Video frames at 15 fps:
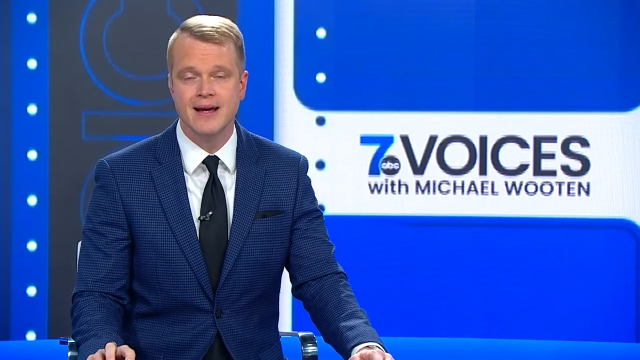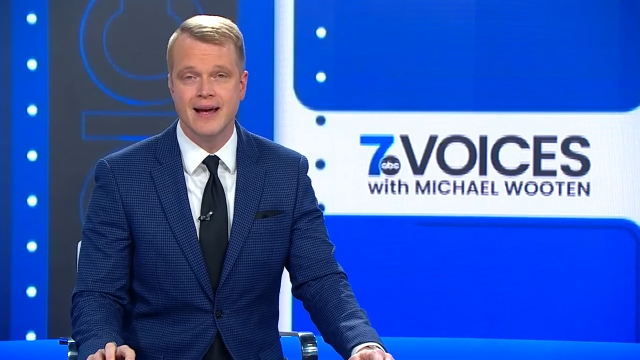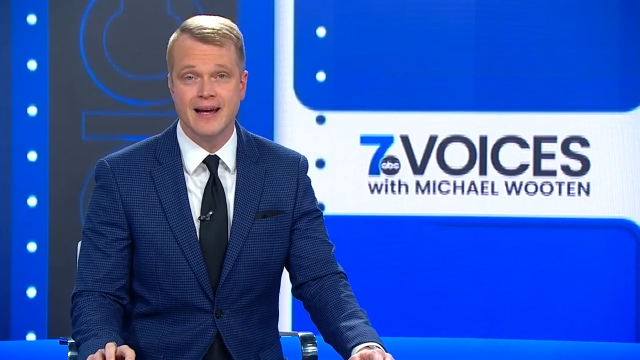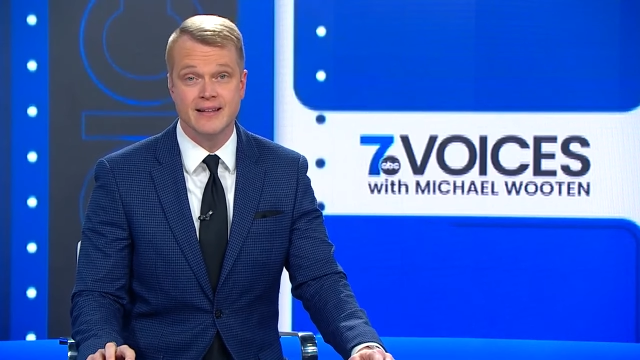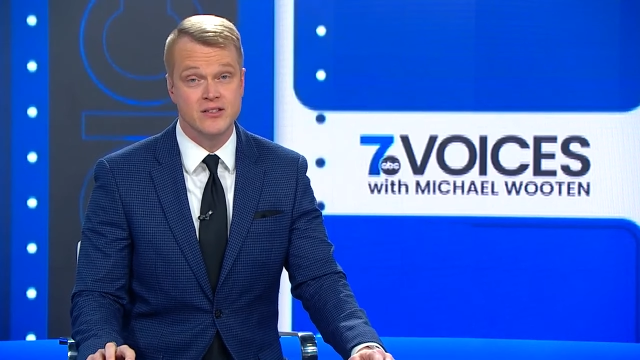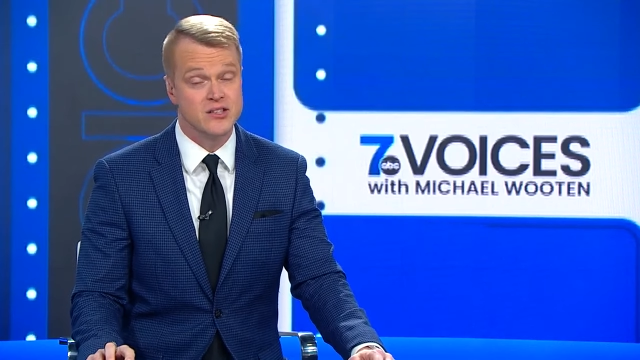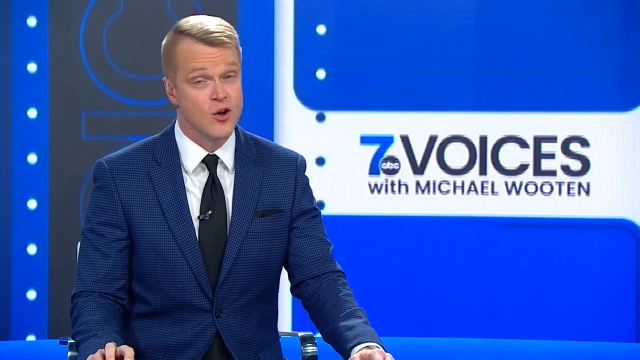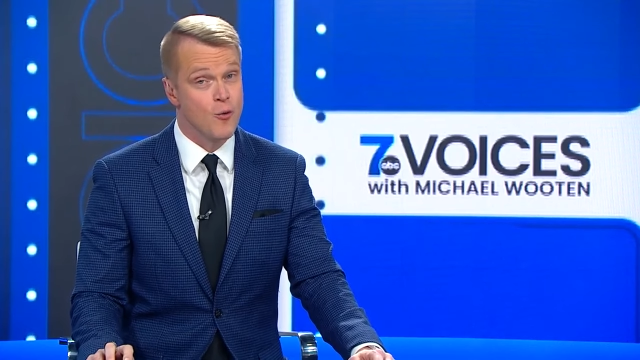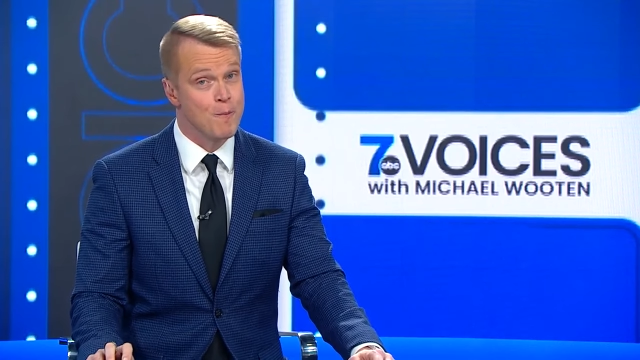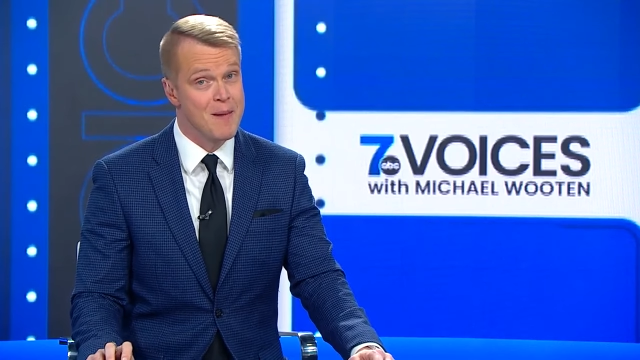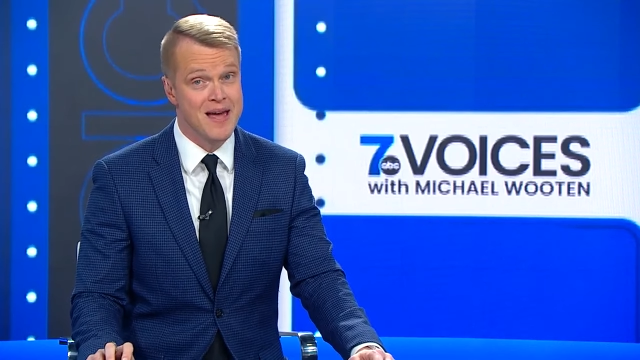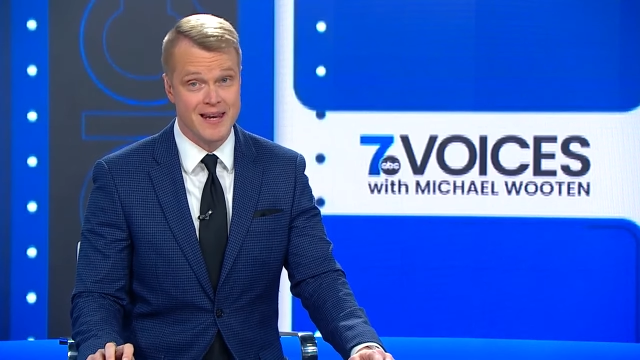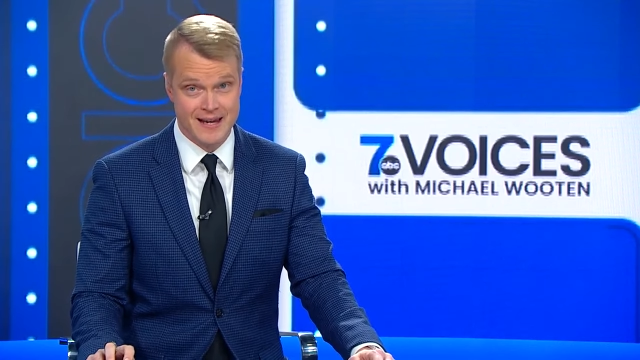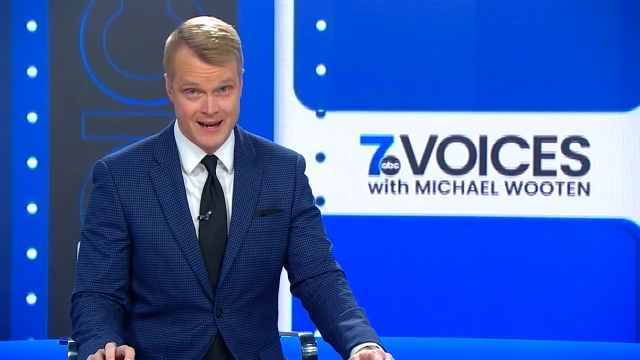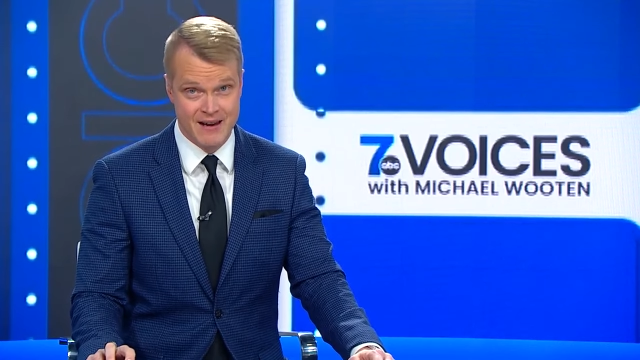and so
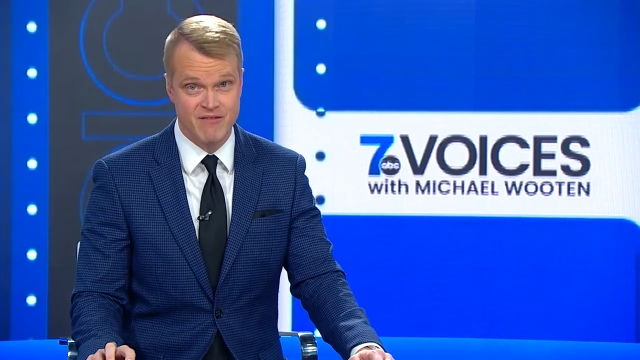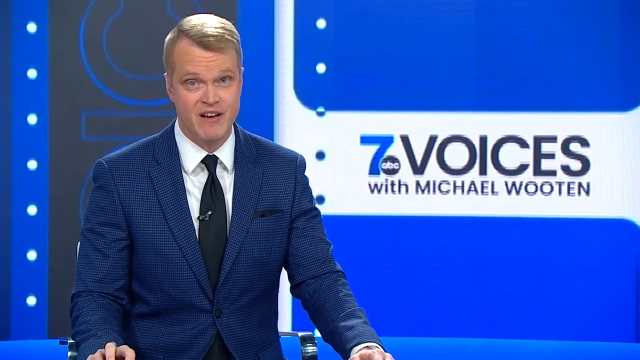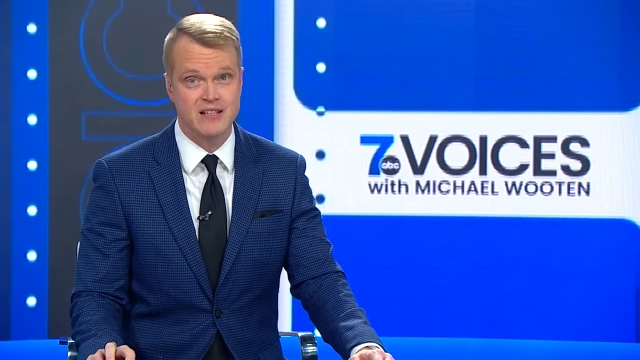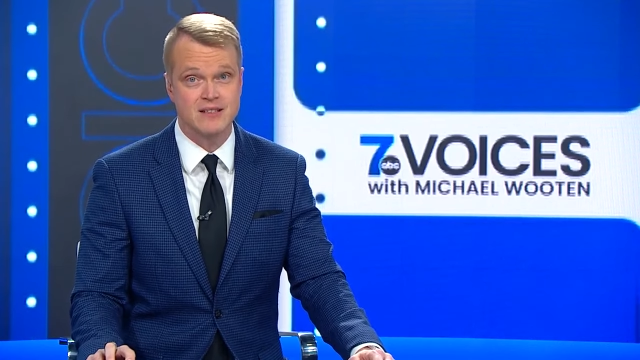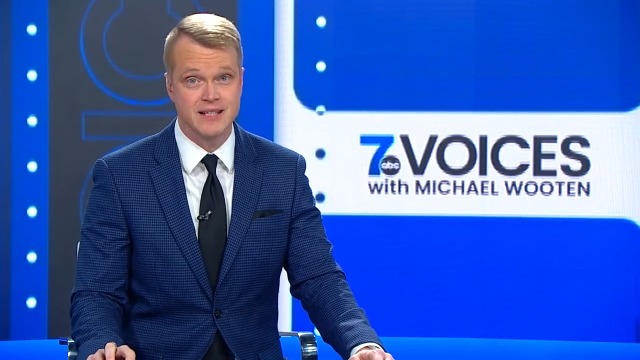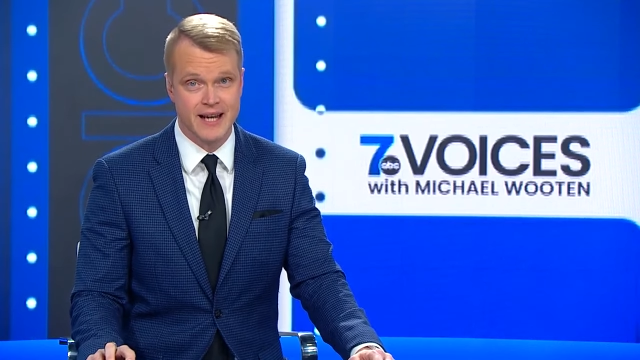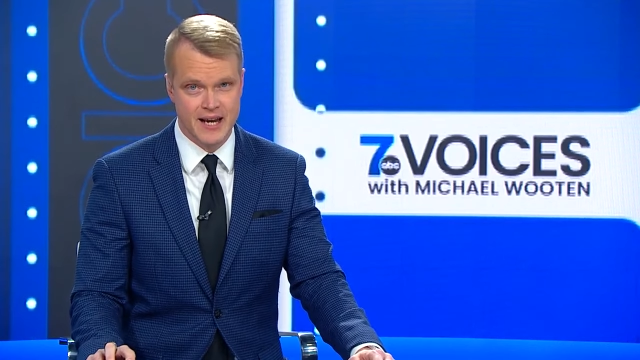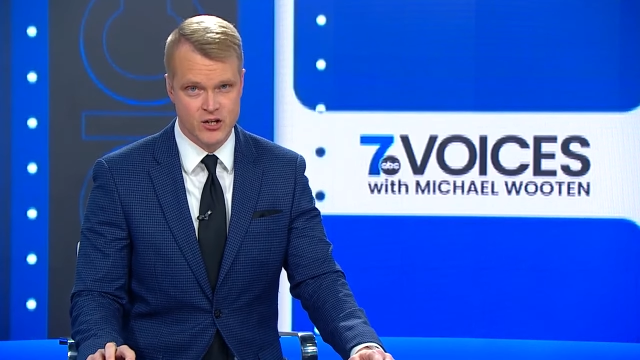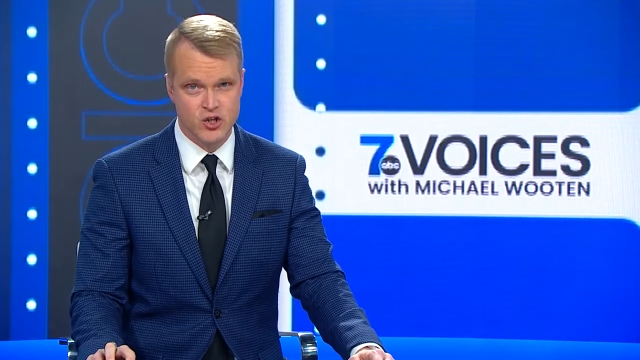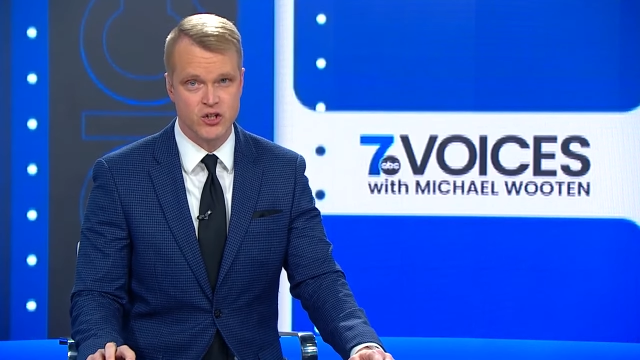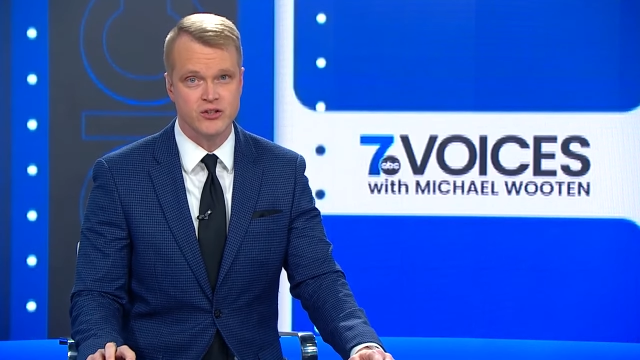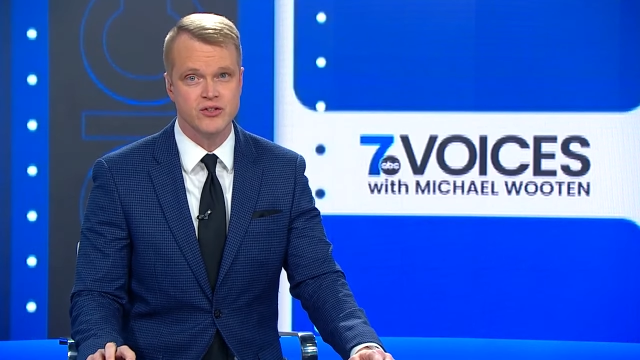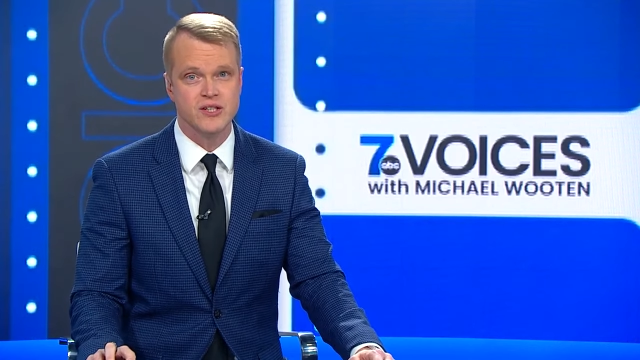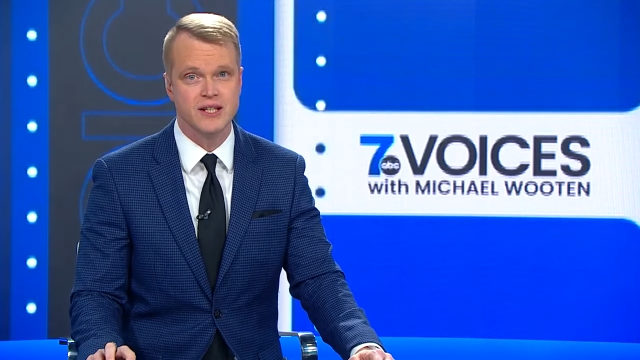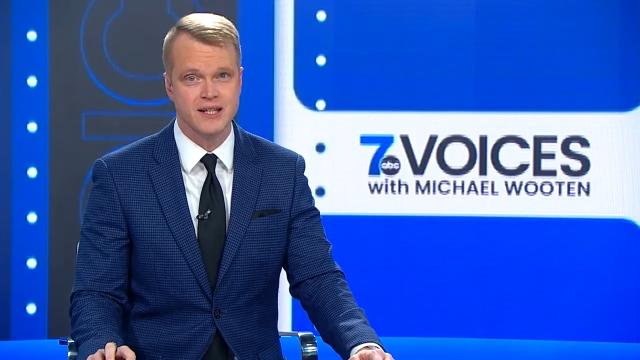many
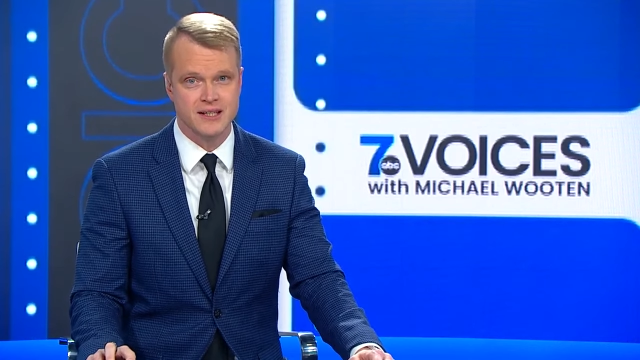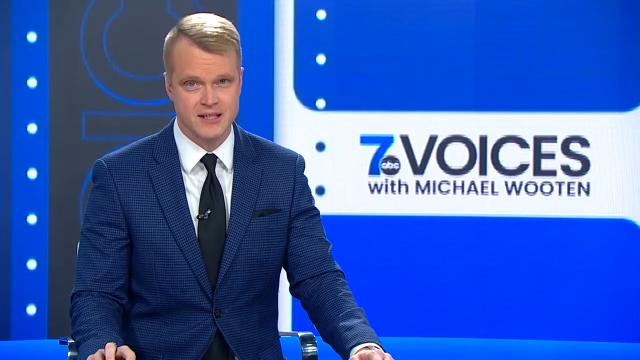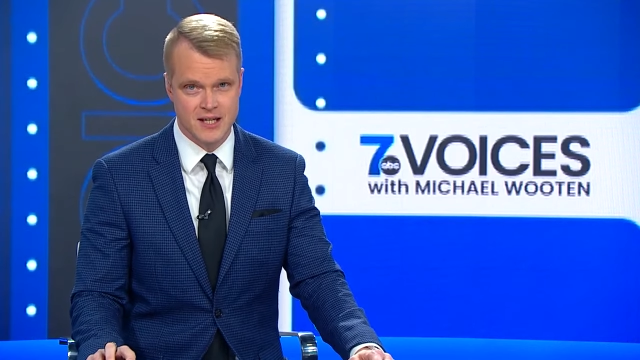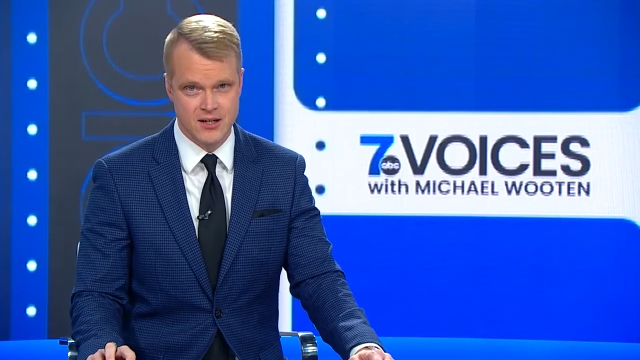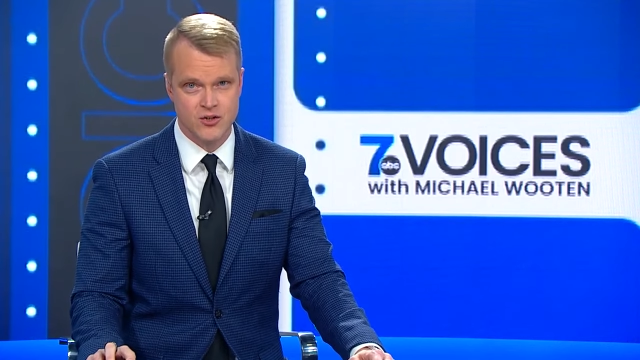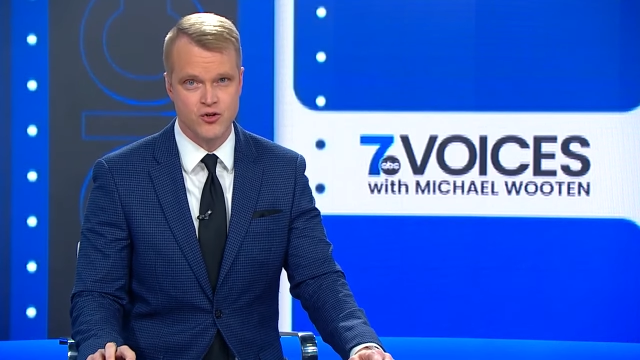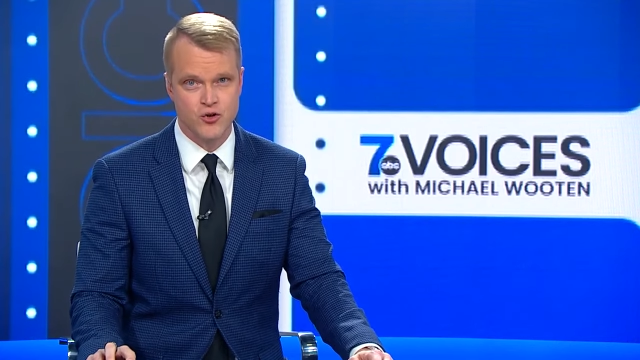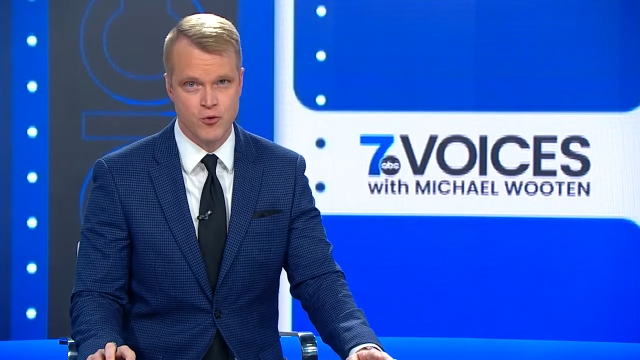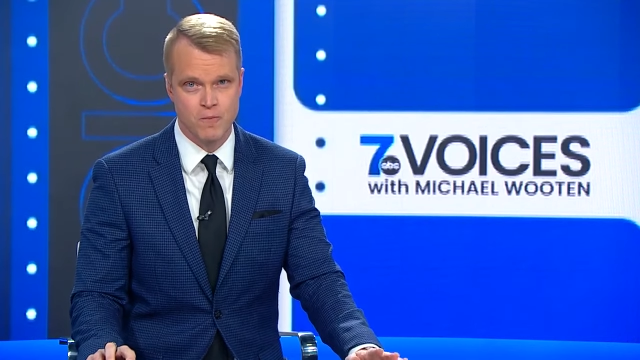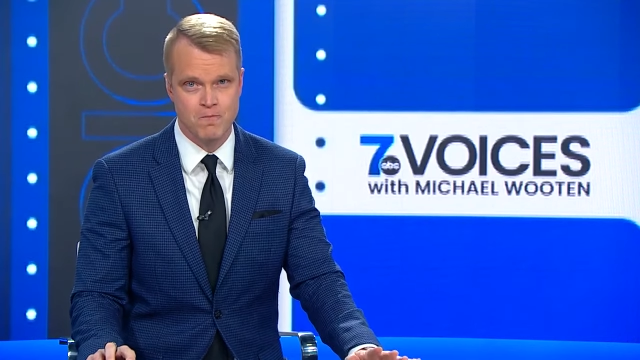investigations continue.